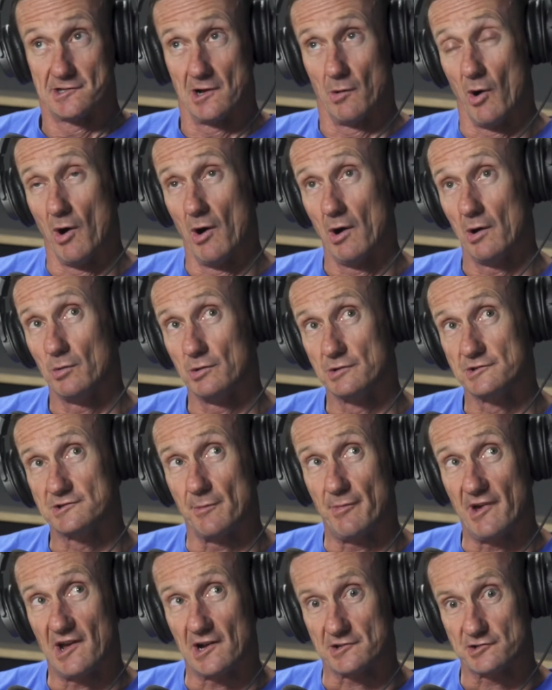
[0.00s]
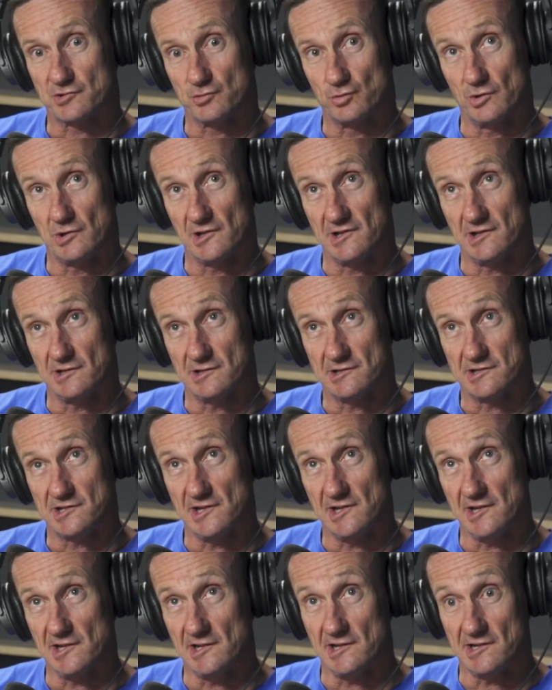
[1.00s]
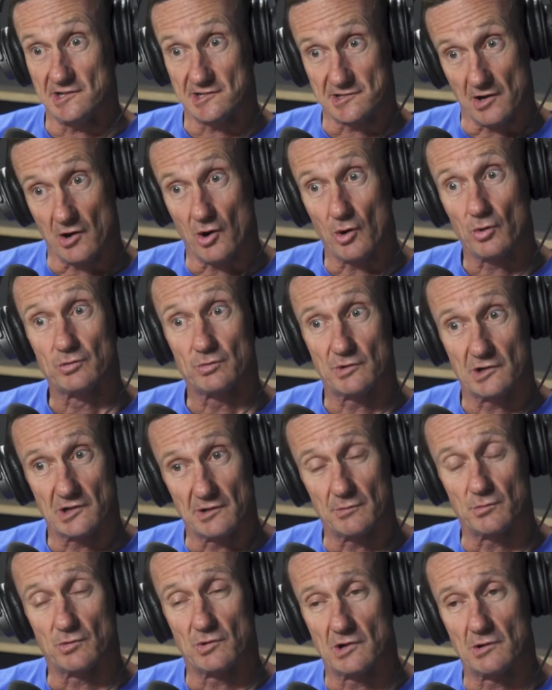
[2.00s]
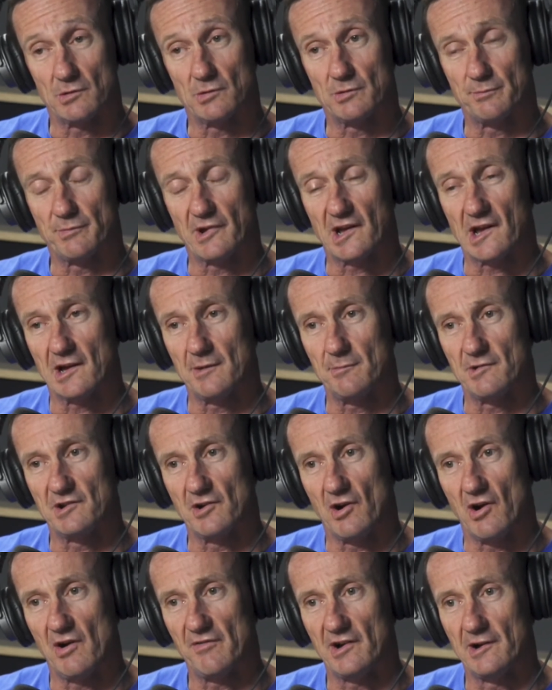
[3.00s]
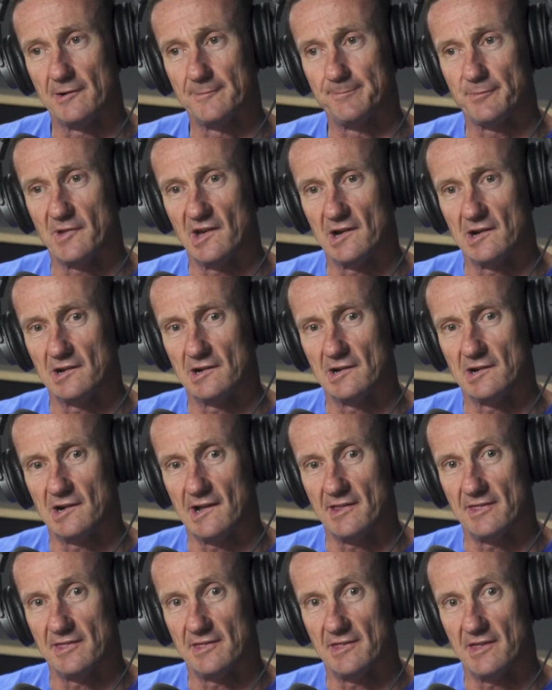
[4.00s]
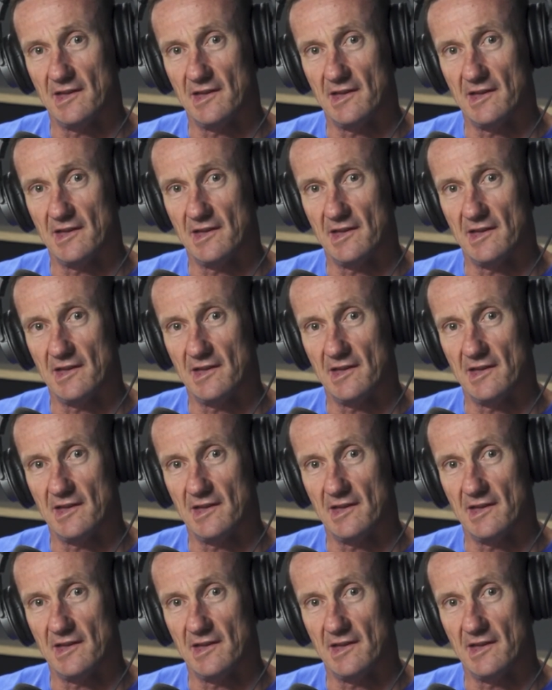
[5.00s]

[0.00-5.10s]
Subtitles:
So I was about 20 years old when I became a diver, and